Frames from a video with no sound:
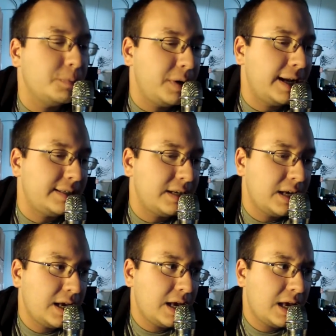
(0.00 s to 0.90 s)
but
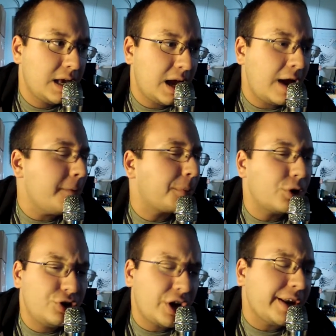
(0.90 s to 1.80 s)
I
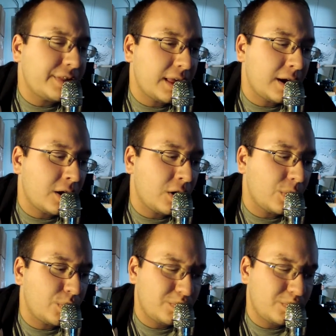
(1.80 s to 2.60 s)
appreciate their